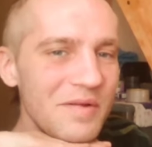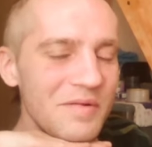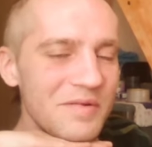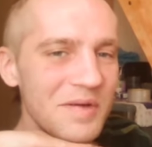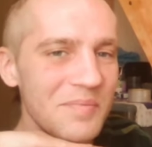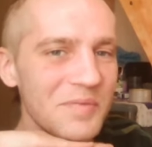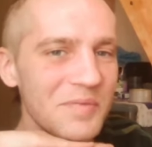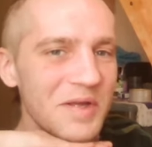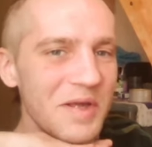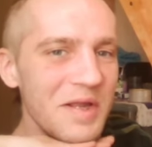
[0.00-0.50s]

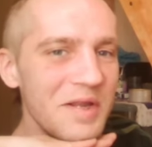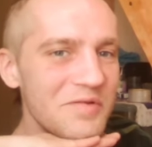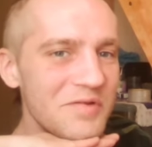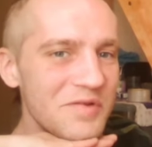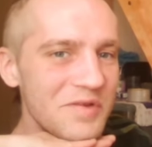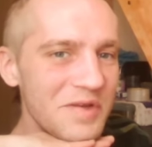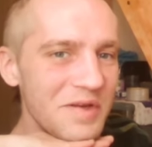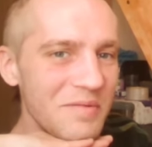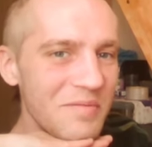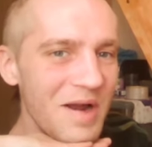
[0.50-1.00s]
something
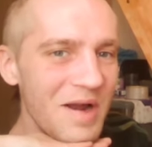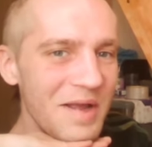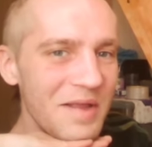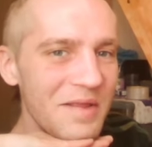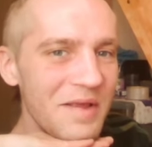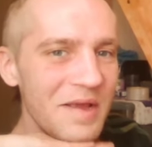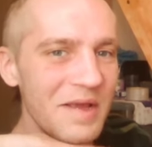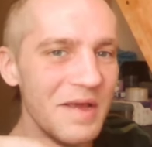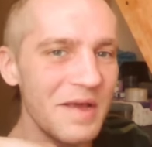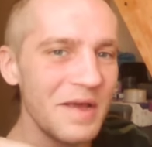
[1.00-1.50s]
interesting, right?
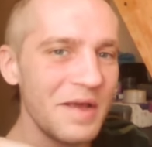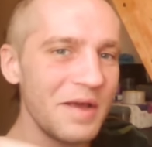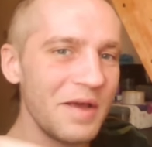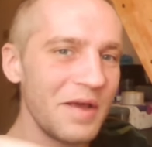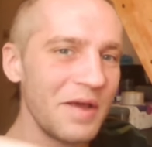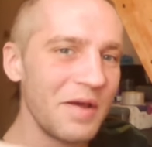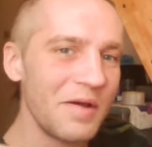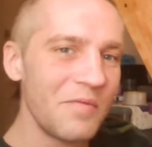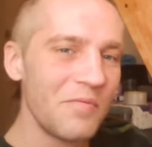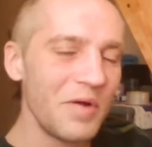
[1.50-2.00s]

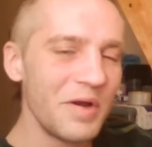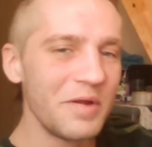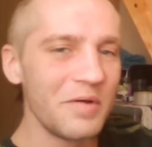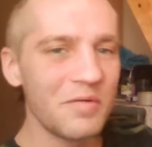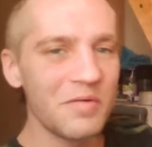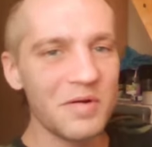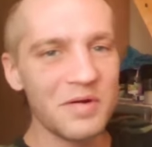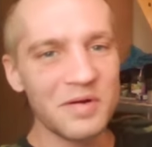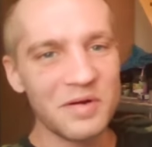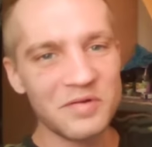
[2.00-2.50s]
When
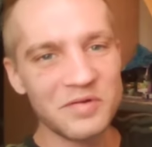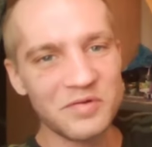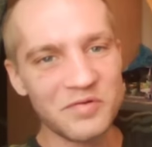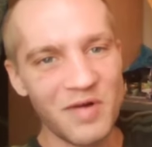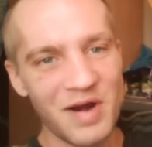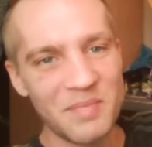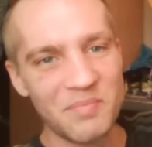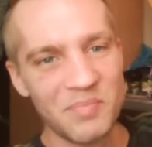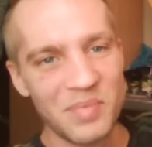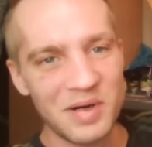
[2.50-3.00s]
you're on a
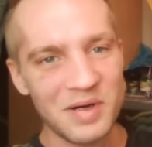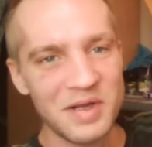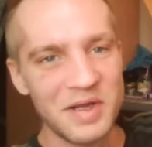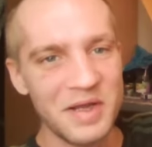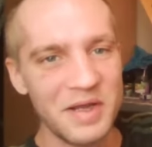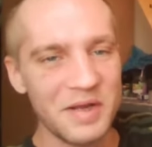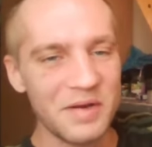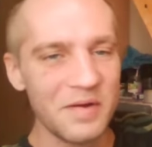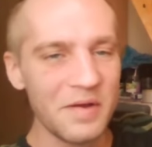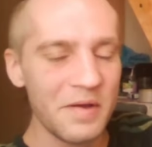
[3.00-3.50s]

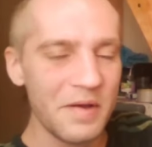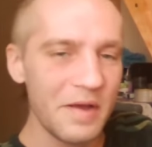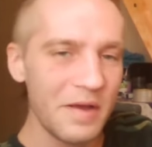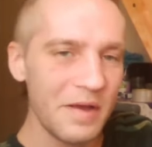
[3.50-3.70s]
trampoline